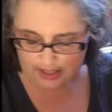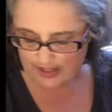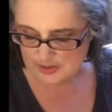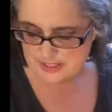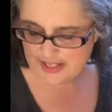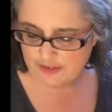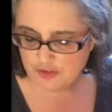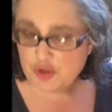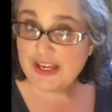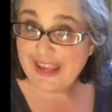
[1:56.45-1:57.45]
So instead of
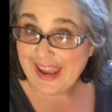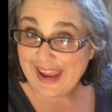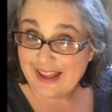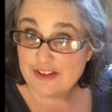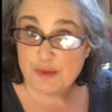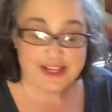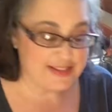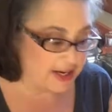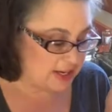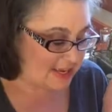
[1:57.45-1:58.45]
using canned, because
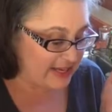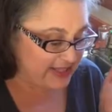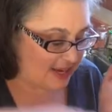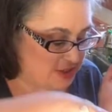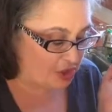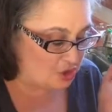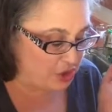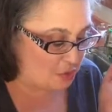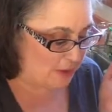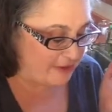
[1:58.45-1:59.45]
I tend to
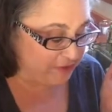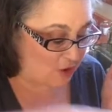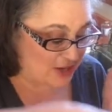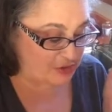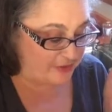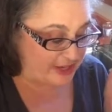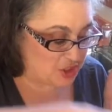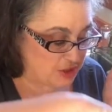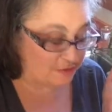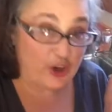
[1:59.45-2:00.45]
do my fresh
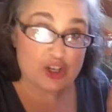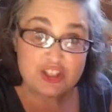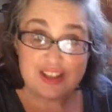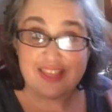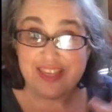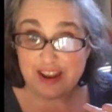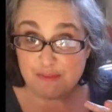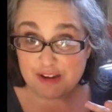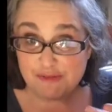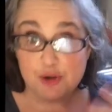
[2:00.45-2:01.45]
veggies first, then
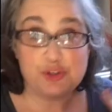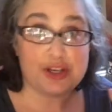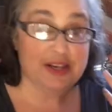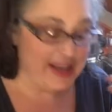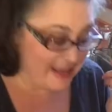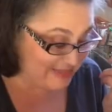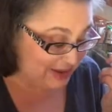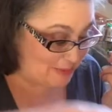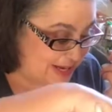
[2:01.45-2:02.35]
my frozen, then my